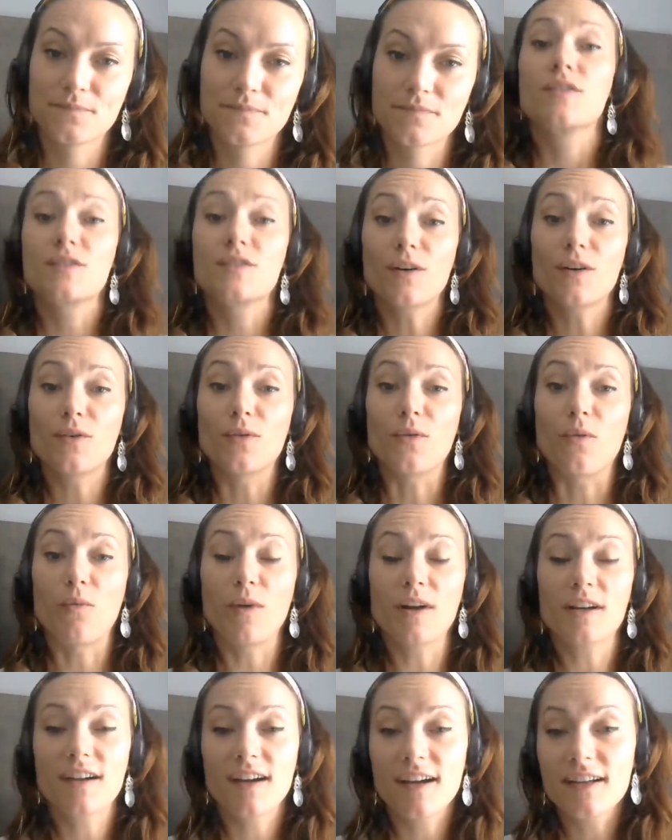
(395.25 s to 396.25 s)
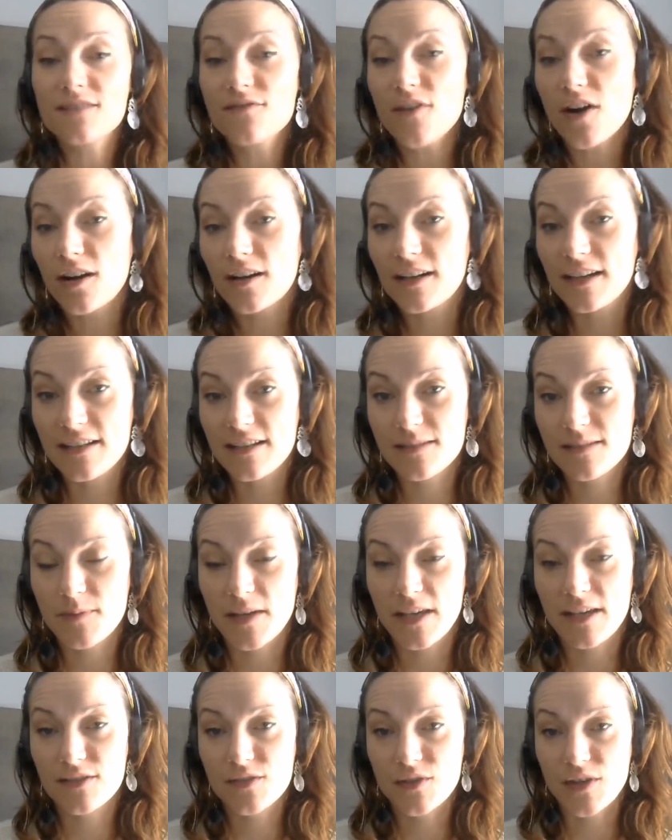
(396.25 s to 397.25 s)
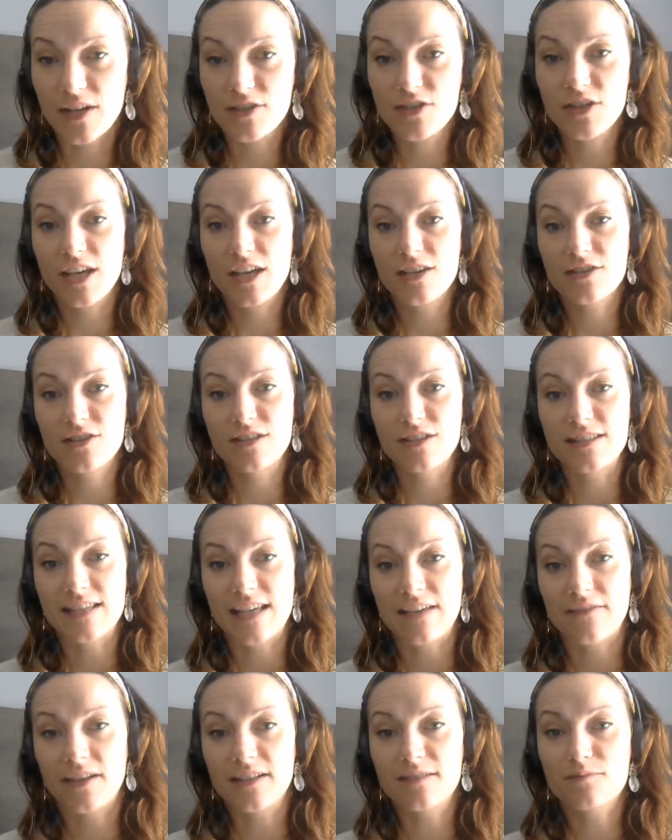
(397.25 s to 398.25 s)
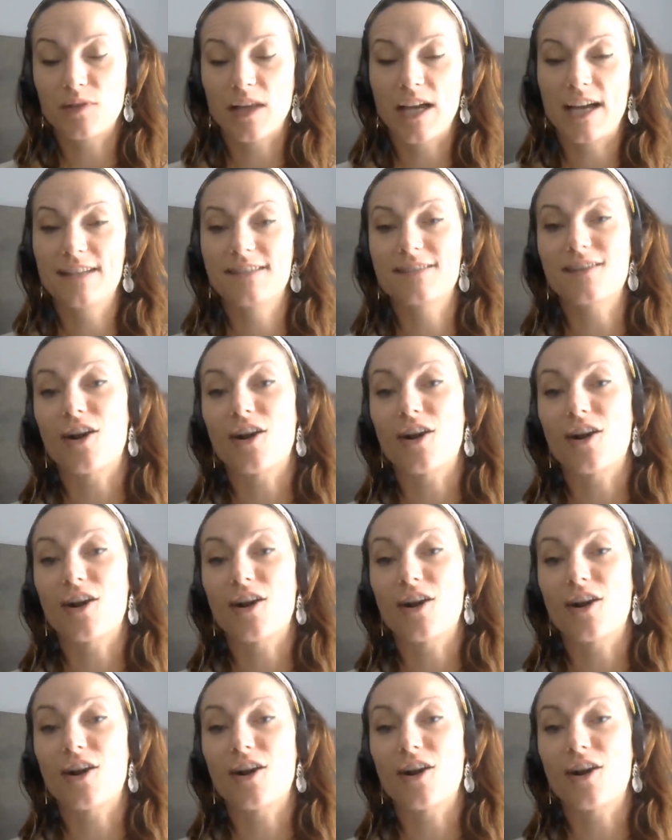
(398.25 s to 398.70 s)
So what kind of RESPs or education savings plans